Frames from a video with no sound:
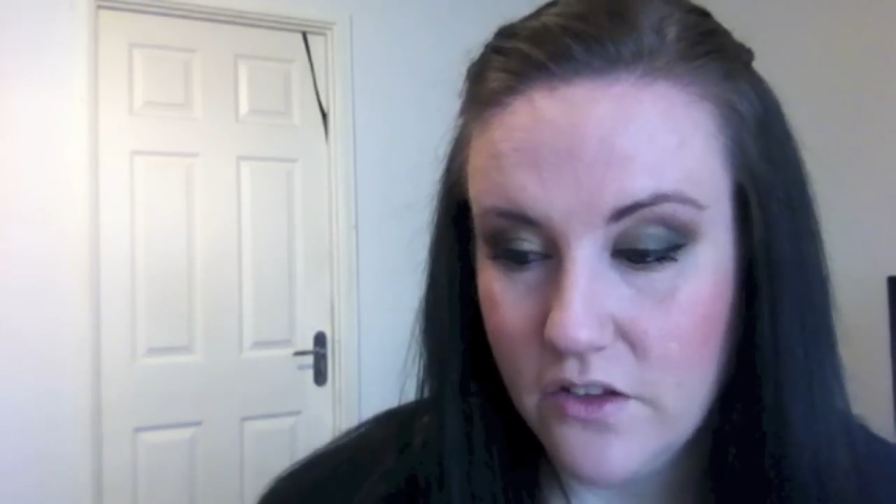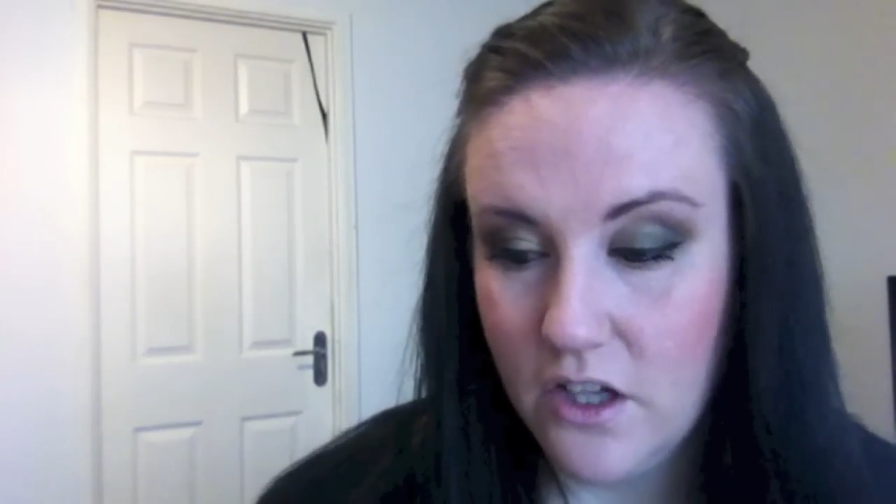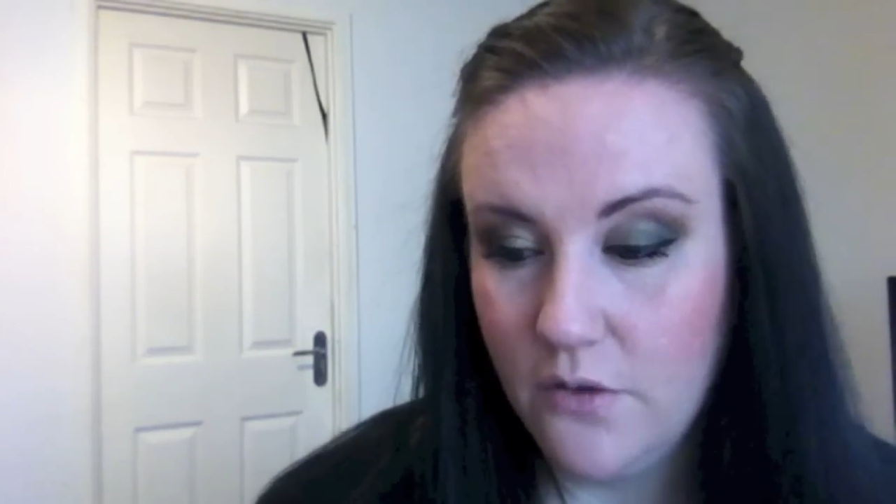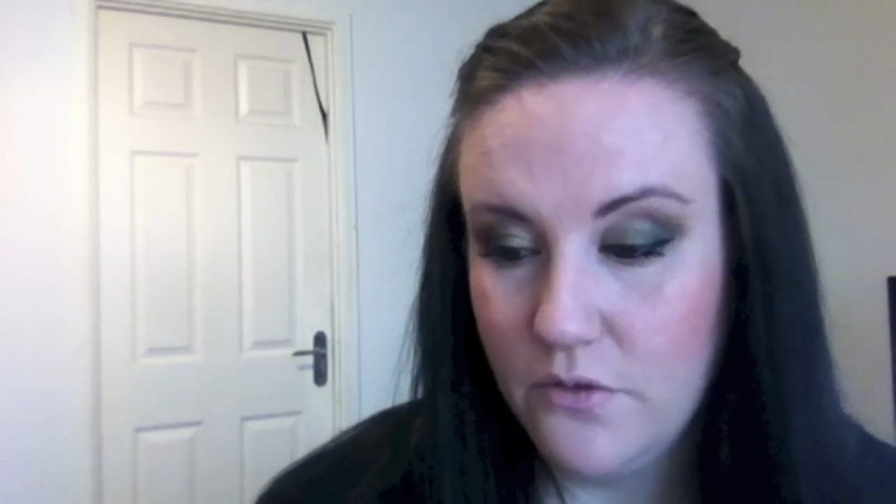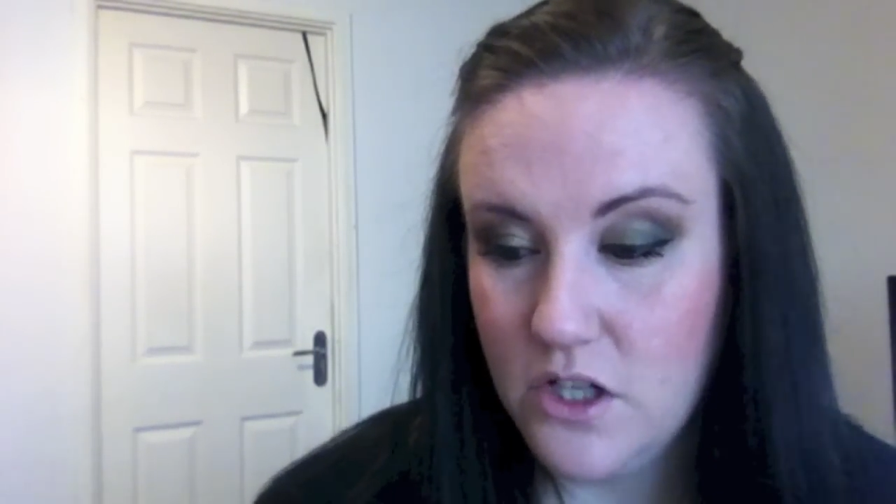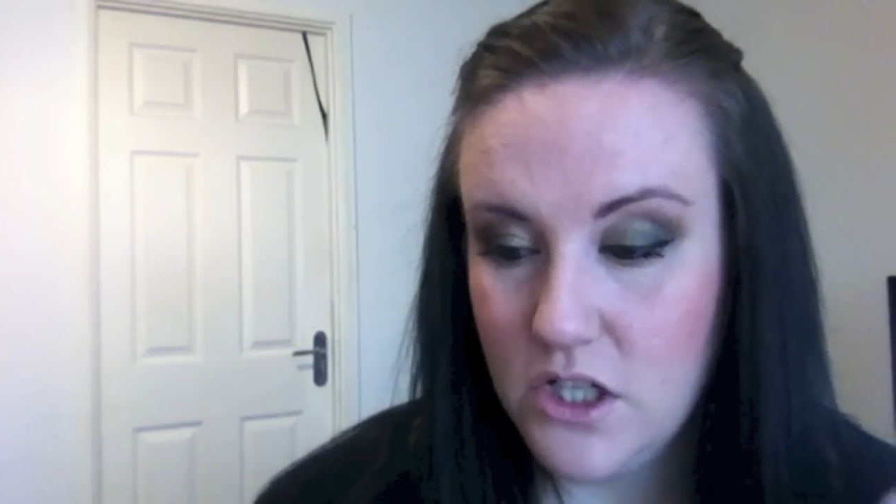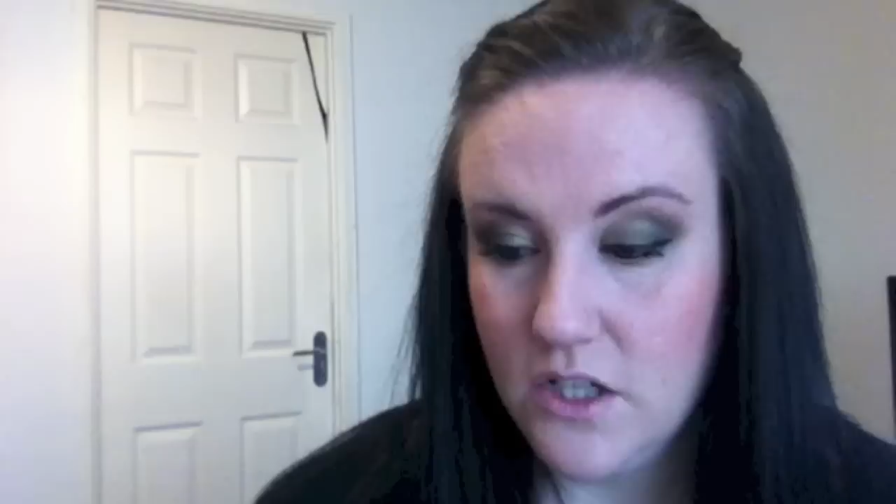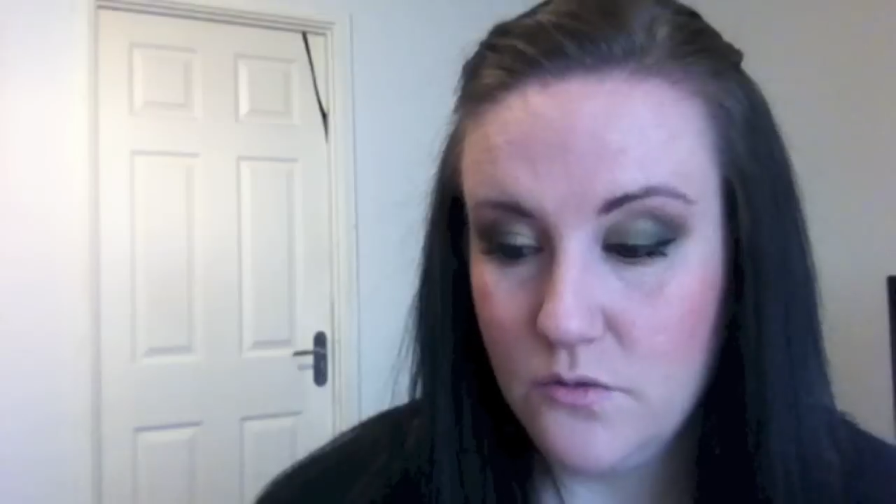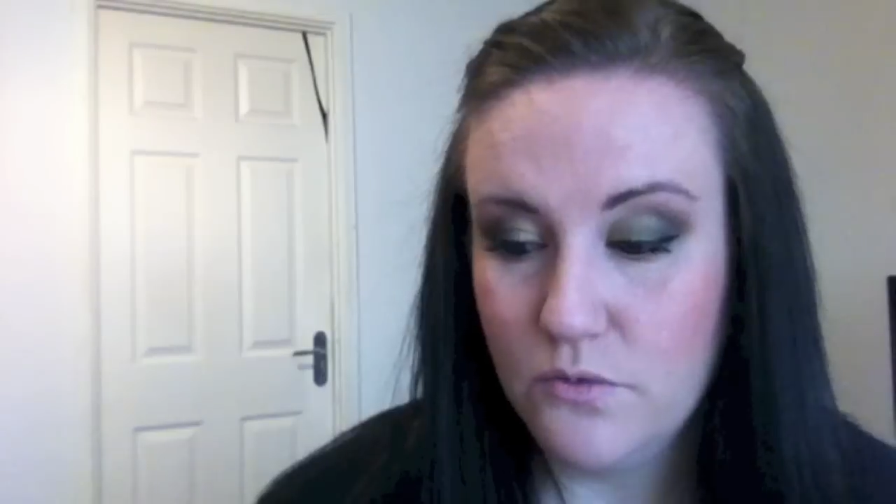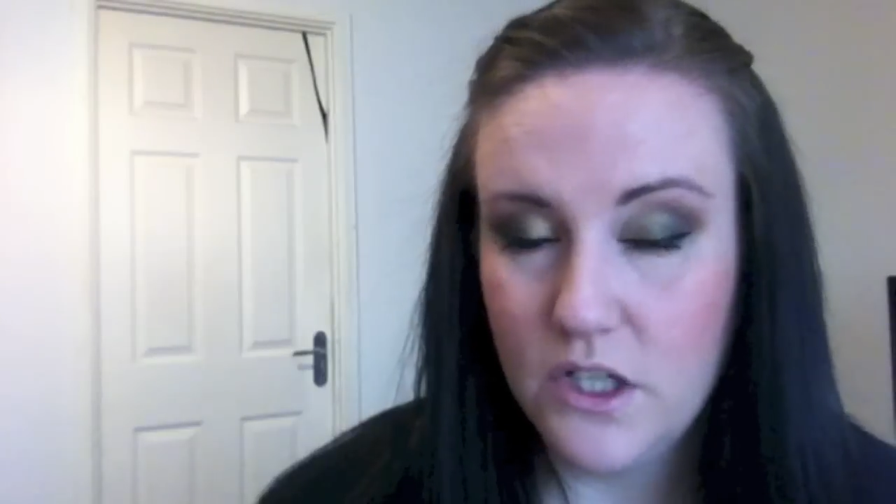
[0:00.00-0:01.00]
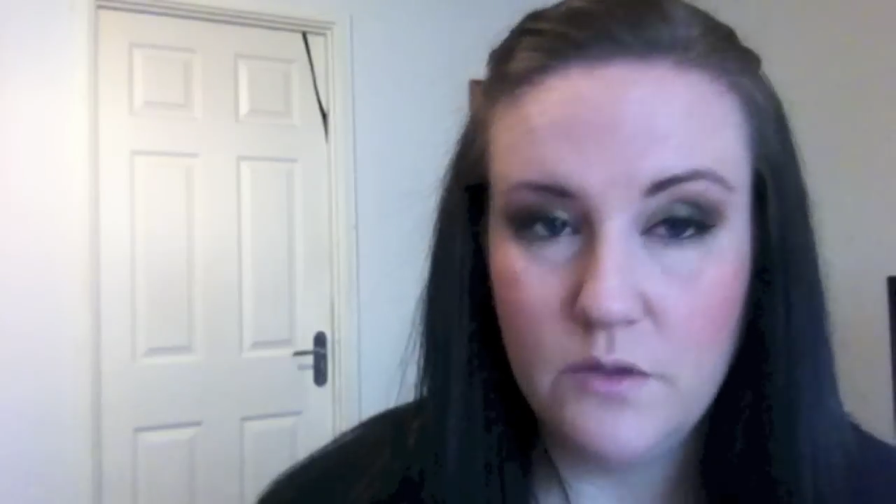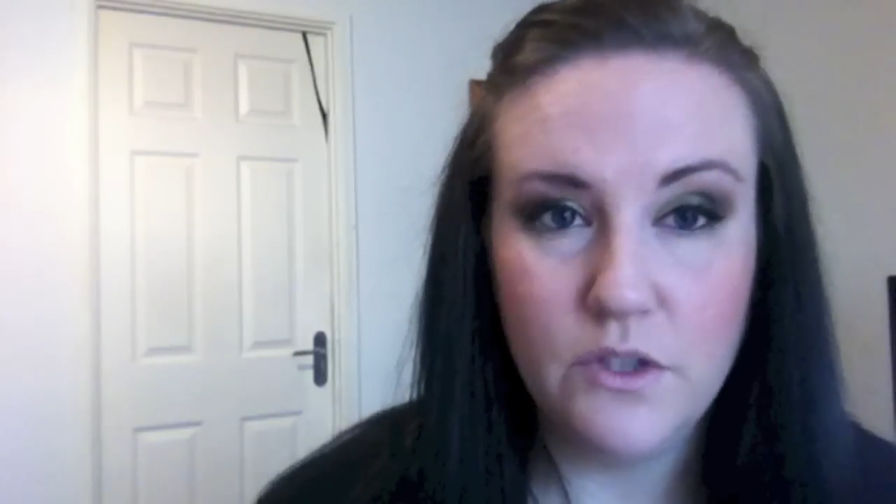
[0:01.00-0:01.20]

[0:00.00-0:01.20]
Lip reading: The coverage is really,